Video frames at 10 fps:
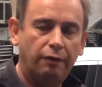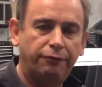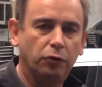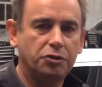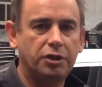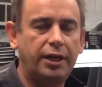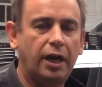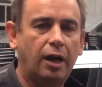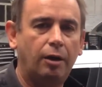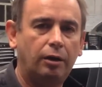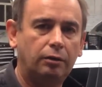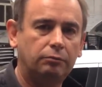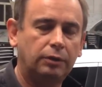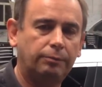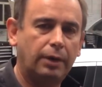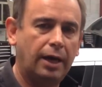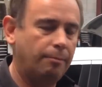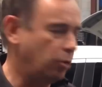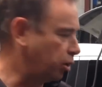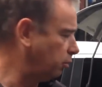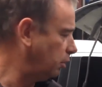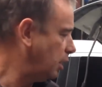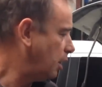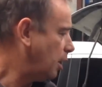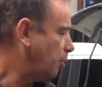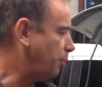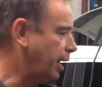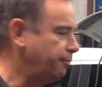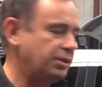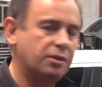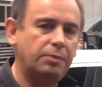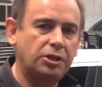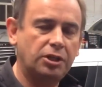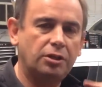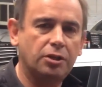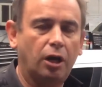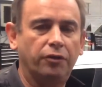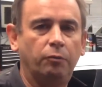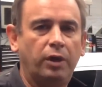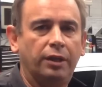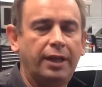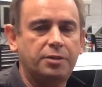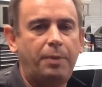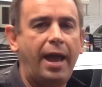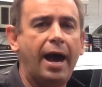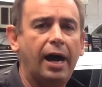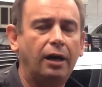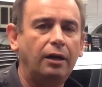four-seater model, but Mitsubishi sold them with less power